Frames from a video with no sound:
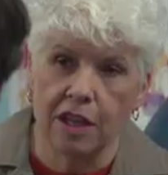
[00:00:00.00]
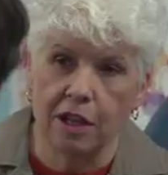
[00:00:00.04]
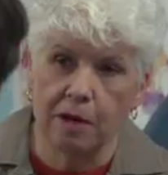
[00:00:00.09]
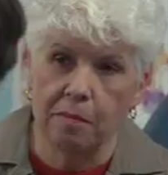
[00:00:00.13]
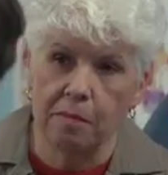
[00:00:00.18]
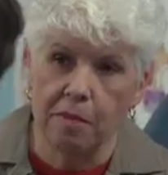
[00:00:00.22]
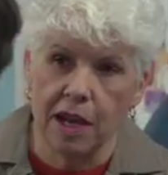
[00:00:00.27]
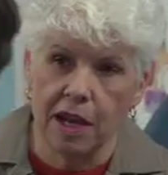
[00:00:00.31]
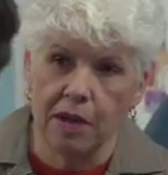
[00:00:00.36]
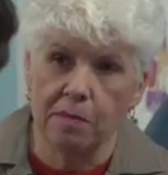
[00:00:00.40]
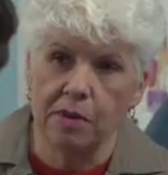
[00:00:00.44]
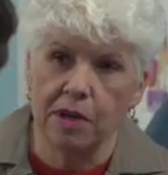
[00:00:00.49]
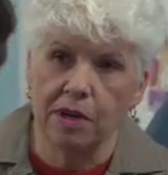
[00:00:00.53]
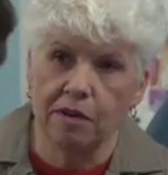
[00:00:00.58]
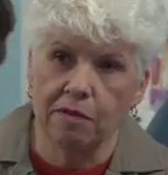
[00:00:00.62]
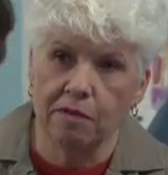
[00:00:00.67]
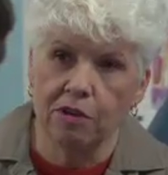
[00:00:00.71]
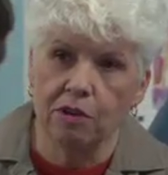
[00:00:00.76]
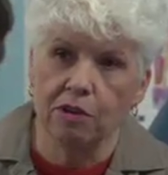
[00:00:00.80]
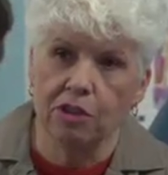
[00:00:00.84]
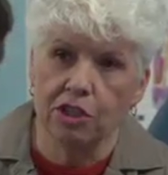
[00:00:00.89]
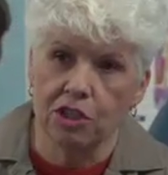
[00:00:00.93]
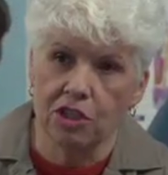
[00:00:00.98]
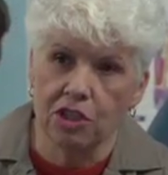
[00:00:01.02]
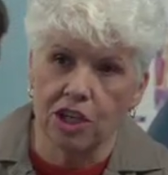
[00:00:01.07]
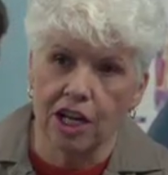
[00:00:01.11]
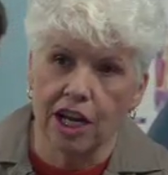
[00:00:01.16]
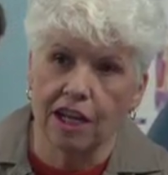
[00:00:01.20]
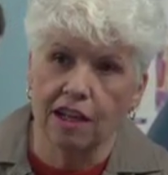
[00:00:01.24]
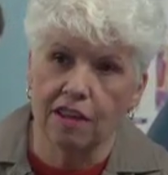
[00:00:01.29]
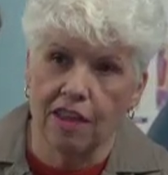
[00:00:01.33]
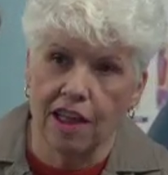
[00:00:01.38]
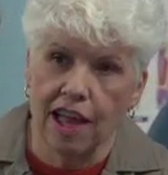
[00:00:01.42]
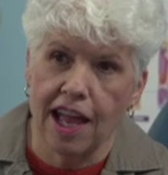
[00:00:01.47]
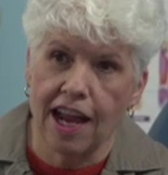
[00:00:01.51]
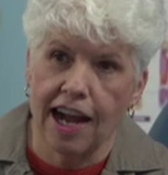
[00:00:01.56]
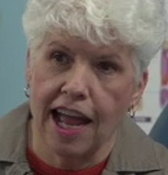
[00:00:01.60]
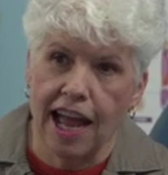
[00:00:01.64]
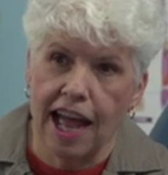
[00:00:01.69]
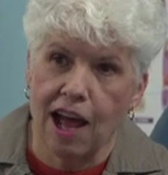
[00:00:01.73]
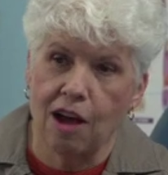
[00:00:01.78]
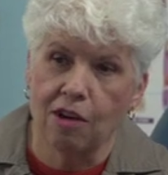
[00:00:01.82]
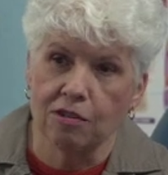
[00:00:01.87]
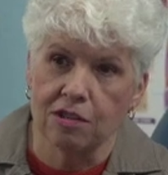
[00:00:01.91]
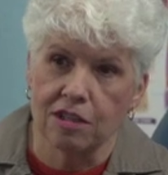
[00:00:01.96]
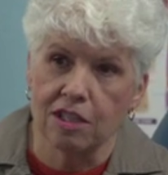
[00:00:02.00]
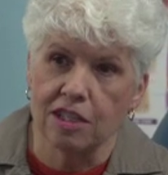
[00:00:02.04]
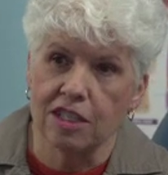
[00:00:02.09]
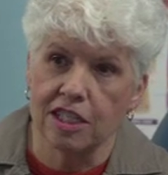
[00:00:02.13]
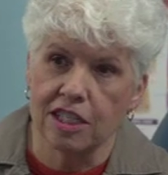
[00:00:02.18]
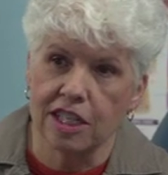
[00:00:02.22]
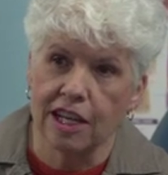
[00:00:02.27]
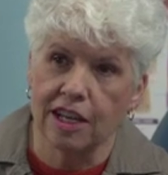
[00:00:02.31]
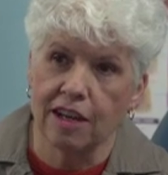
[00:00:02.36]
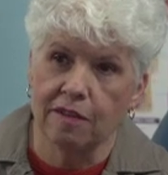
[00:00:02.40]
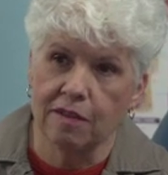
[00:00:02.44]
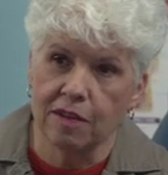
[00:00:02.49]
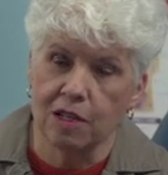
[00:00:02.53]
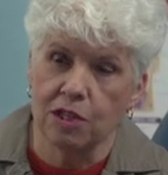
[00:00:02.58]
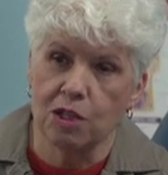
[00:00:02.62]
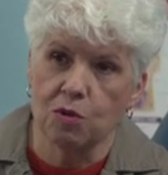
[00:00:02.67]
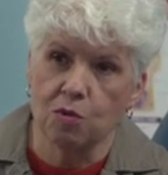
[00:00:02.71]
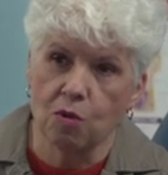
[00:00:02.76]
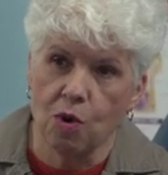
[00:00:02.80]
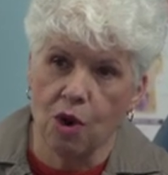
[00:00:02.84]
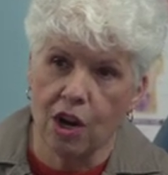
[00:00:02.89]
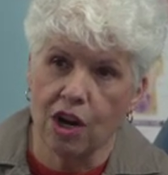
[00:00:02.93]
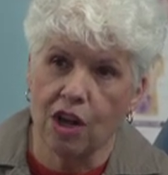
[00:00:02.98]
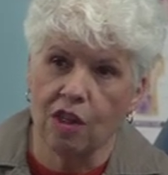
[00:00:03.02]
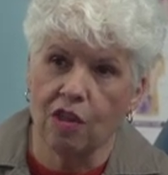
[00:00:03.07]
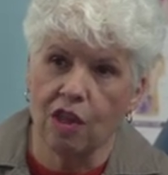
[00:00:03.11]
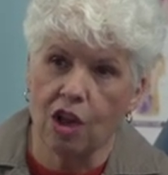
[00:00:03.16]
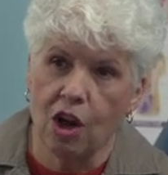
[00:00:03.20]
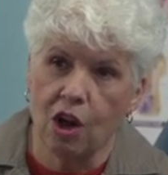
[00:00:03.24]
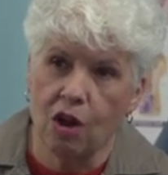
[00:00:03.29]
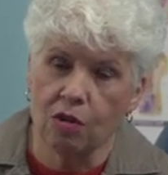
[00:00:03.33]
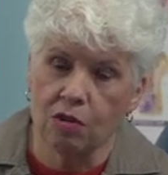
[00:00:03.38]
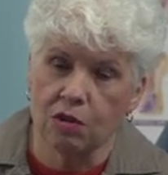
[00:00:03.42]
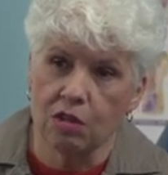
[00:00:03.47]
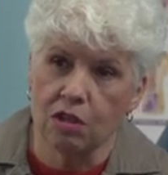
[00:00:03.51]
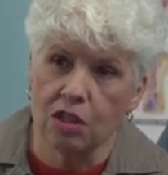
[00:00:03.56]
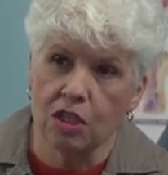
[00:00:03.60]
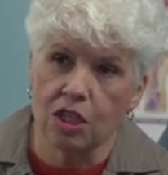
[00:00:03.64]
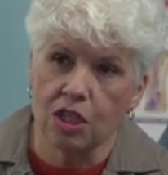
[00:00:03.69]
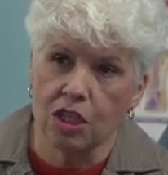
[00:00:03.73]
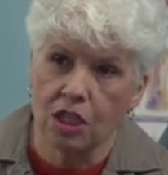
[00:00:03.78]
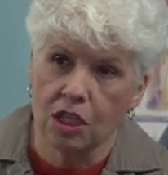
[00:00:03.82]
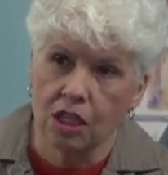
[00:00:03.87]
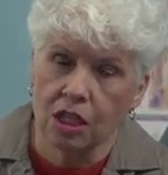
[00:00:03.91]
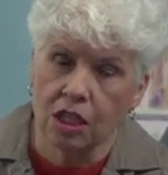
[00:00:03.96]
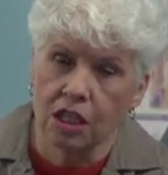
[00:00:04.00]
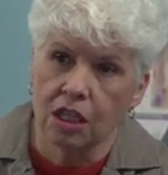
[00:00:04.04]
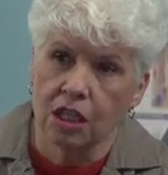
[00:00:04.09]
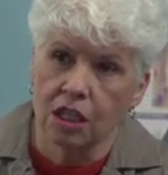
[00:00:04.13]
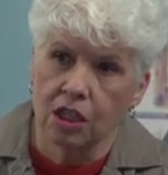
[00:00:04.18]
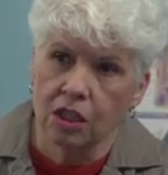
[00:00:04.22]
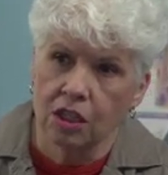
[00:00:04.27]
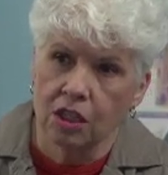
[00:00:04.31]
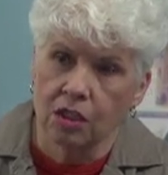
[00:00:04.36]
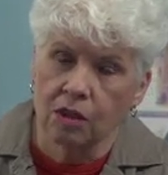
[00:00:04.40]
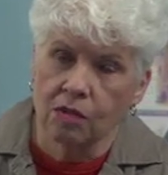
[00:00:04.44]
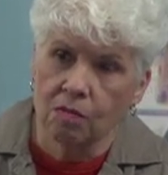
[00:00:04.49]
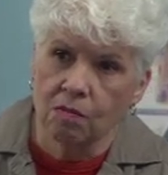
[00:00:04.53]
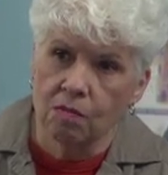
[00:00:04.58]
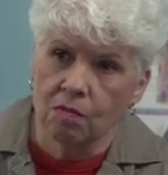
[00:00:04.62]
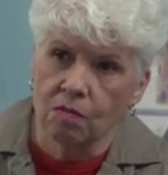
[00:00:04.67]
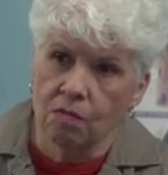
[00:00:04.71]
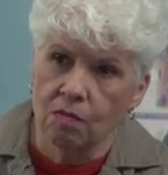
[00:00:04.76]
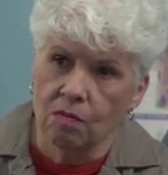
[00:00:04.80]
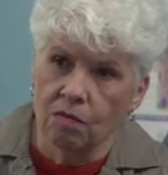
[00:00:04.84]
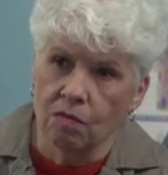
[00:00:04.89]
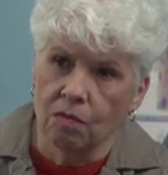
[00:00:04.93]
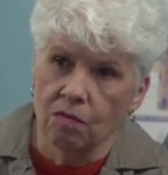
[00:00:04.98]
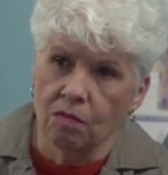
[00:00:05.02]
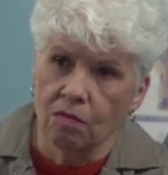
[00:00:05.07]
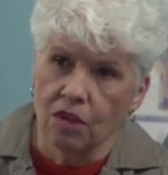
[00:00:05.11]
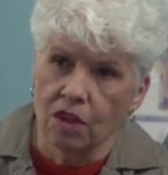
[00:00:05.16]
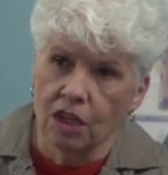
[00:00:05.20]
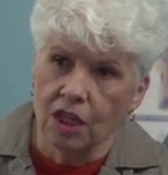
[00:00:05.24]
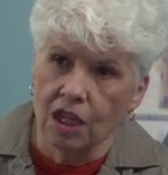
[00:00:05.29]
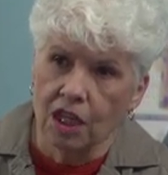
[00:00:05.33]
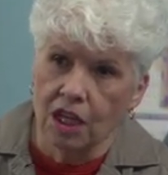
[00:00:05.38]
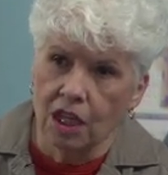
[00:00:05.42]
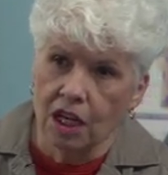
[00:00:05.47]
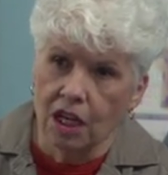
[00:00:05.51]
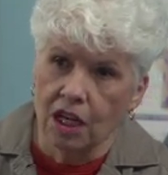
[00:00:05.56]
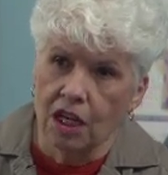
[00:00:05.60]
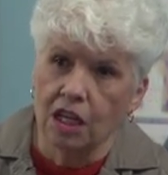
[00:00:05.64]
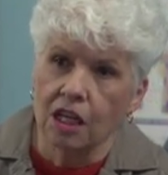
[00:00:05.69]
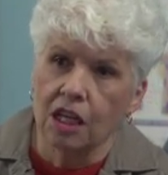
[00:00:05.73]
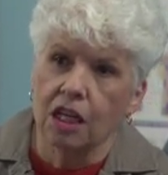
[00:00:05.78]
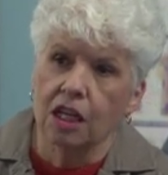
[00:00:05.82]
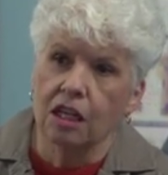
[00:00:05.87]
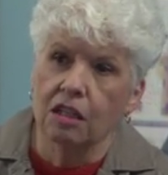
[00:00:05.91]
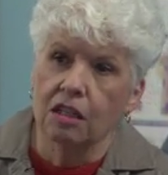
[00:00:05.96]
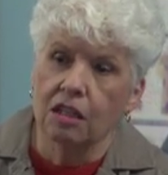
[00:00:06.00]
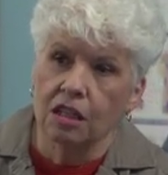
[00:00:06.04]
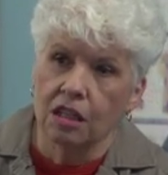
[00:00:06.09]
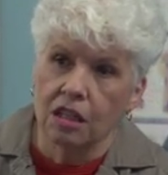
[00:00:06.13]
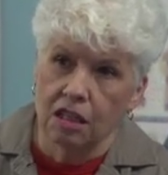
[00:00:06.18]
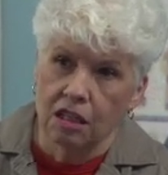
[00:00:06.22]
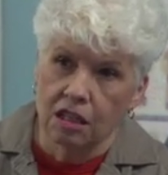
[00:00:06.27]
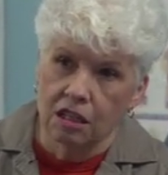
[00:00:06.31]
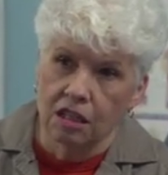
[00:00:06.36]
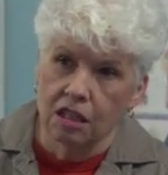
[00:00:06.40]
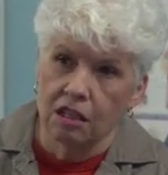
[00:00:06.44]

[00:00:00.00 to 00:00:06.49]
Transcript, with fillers: Problem is when those healing systems aren't working well, then we don't get over the infection, we don't get over the